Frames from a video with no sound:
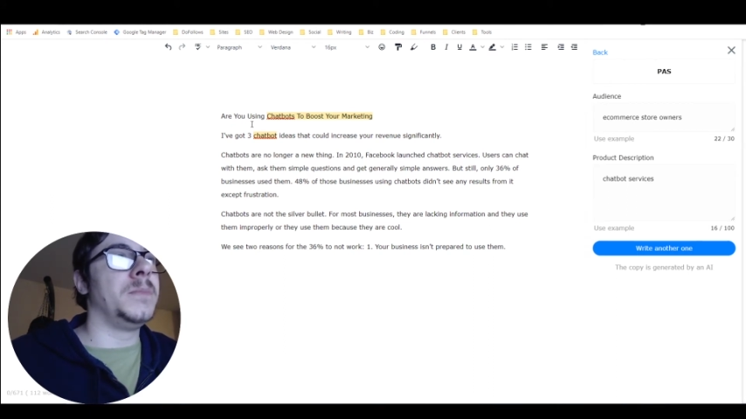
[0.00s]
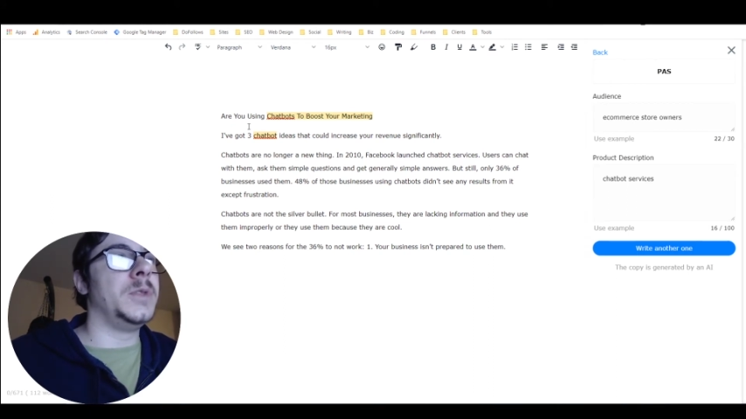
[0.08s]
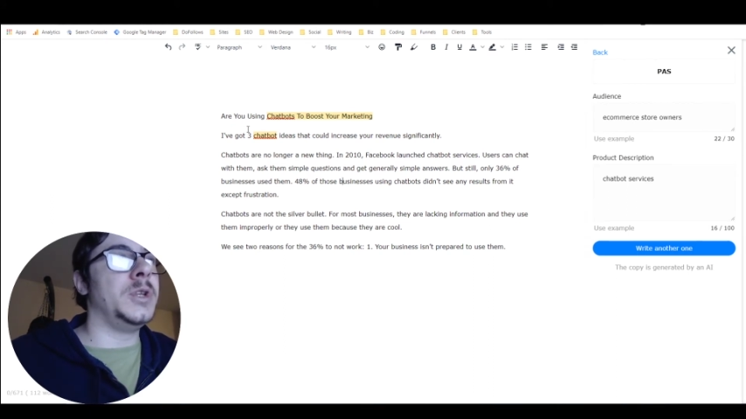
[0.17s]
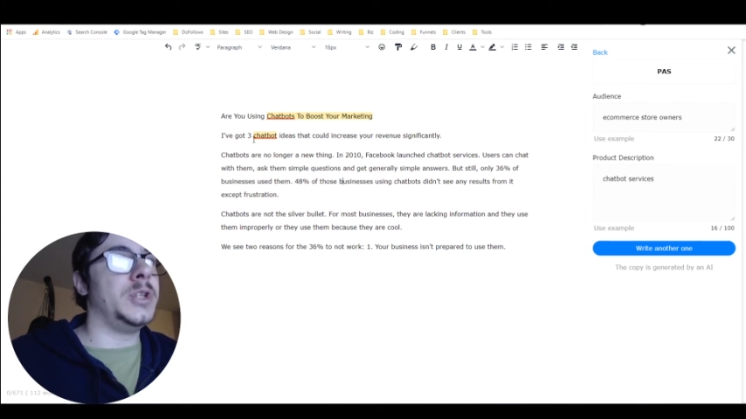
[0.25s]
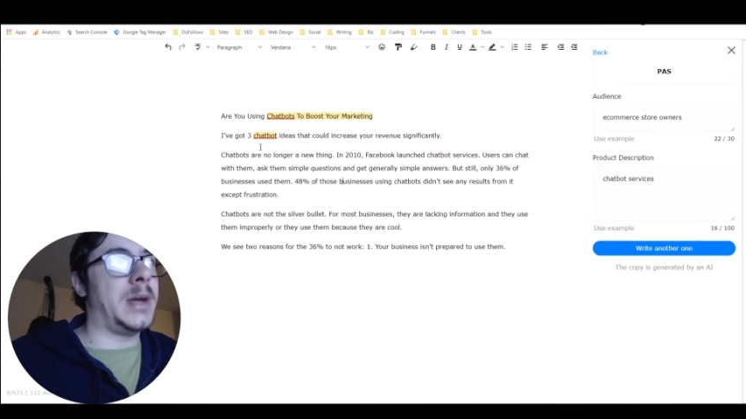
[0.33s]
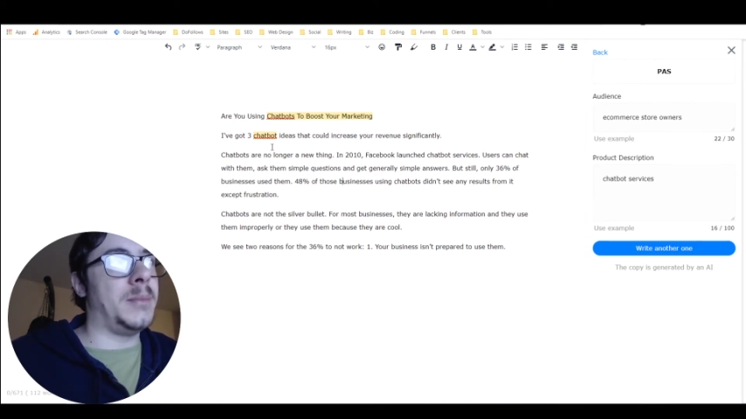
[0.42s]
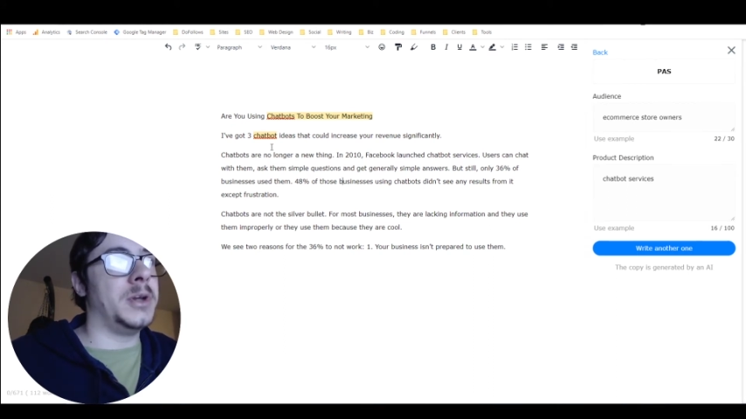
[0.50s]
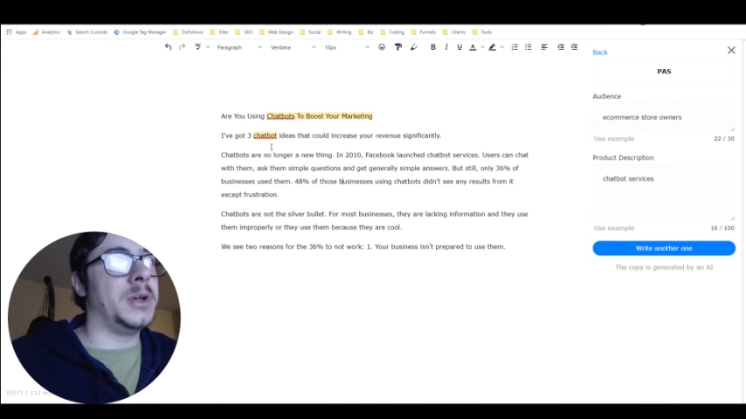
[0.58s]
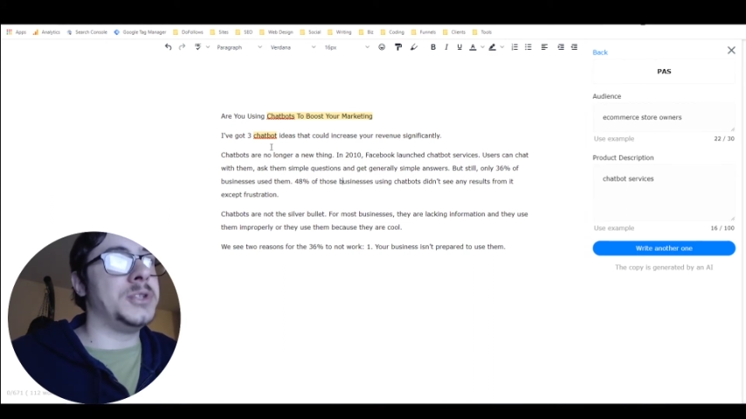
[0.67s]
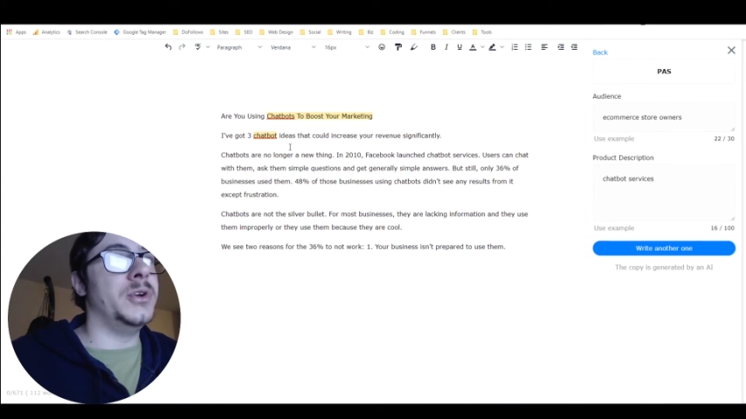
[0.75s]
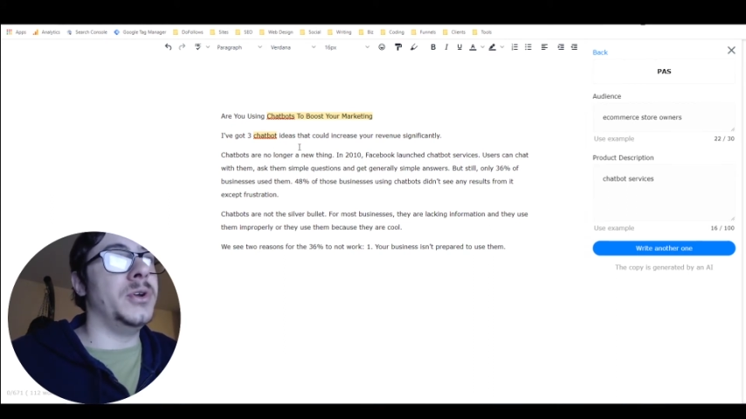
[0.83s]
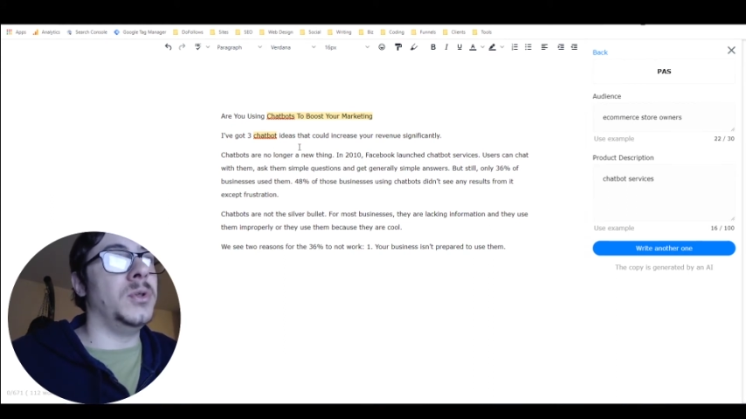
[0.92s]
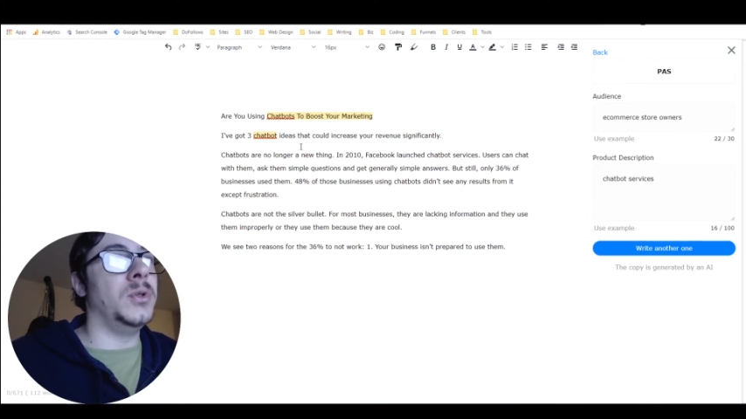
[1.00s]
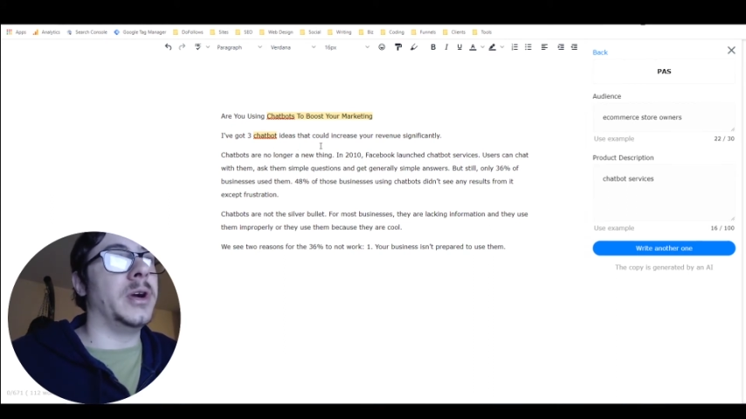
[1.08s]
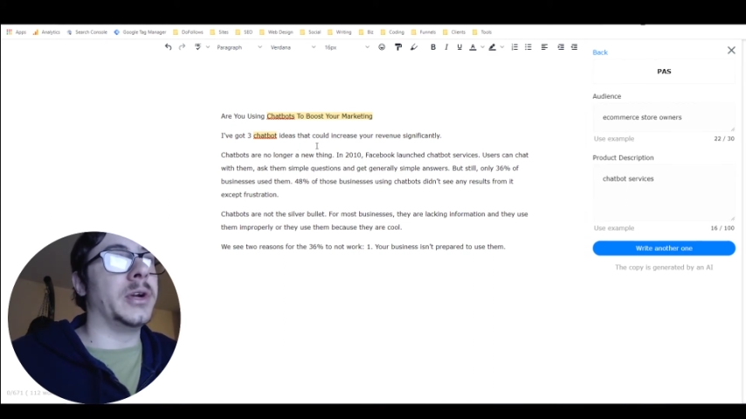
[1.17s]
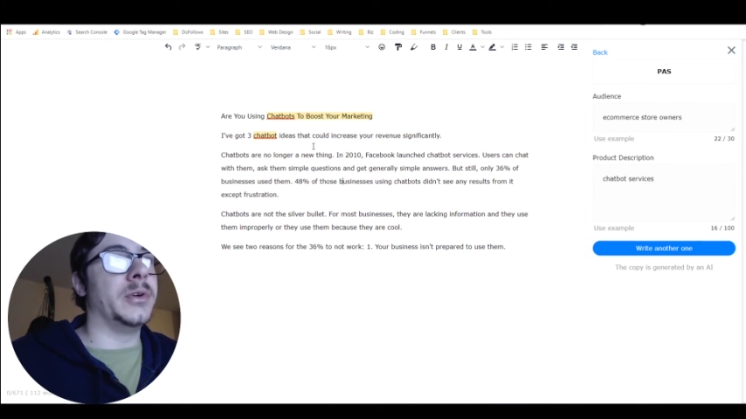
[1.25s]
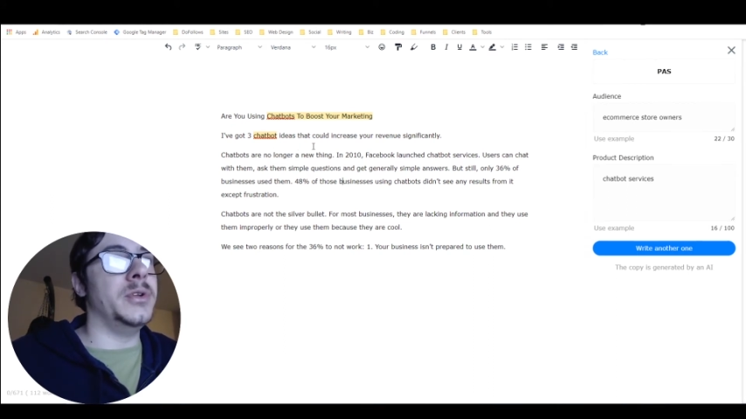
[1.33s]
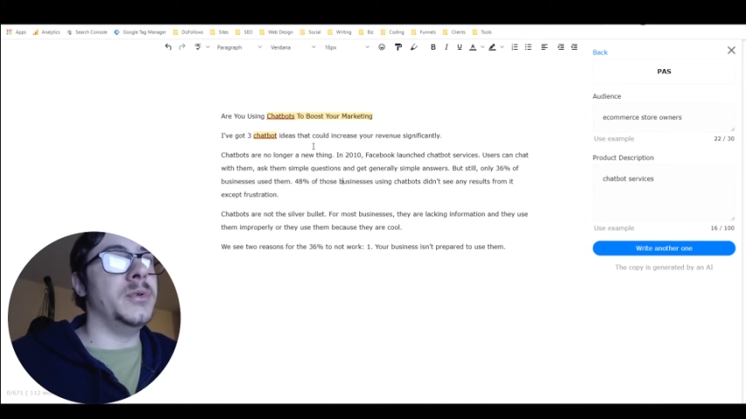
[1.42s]
Chatbots are no
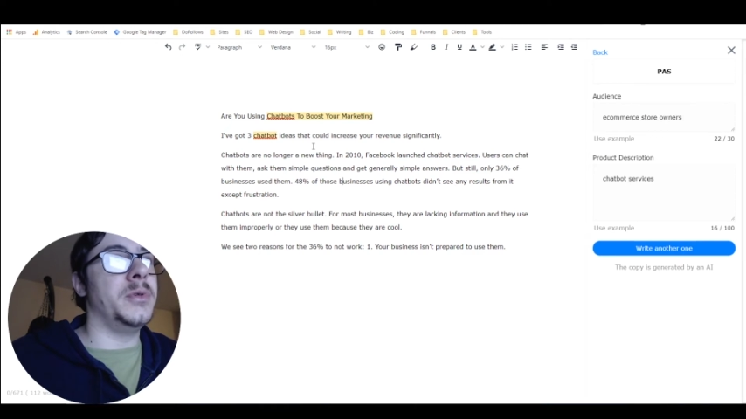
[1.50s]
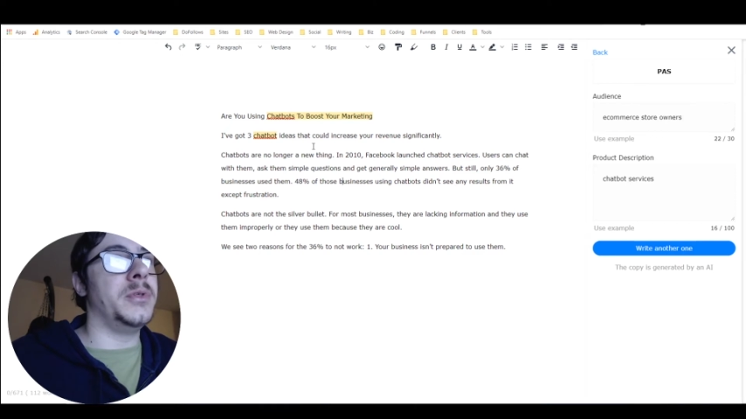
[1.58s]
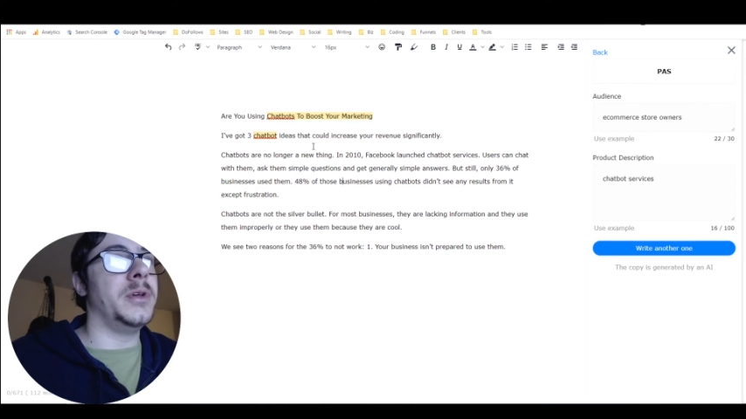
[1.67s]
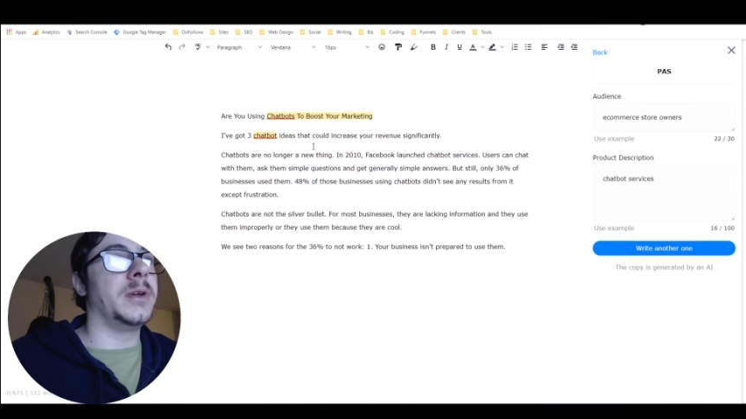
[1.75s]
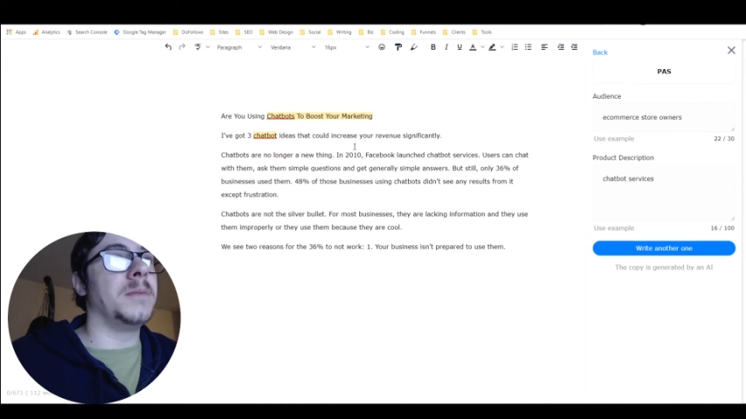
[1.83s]
longer a new thing.